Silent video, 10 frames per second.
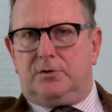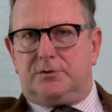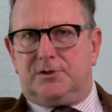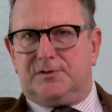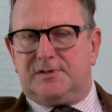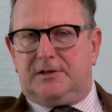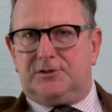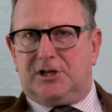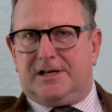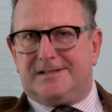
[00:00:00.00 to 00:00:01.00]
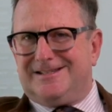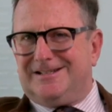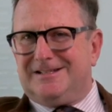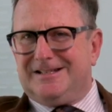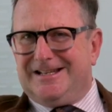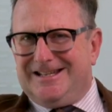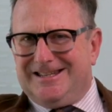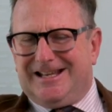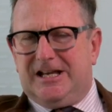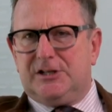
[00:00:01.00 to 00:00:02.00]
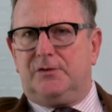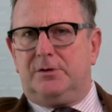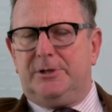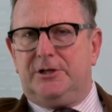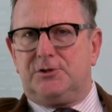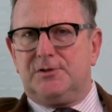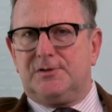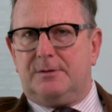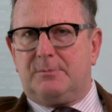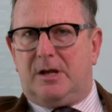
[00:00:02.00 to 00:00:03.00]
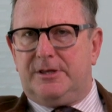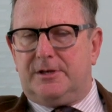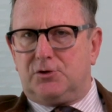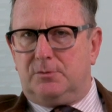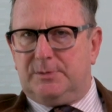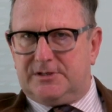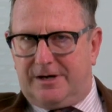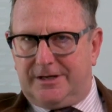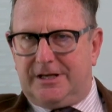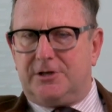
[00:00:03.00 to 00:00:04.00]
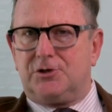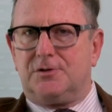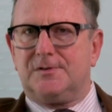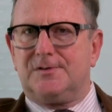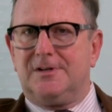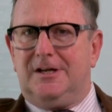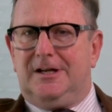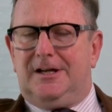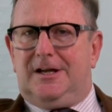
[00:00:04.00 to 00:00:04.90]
or to suggest that in the case of an emergency, maybe there should be derogations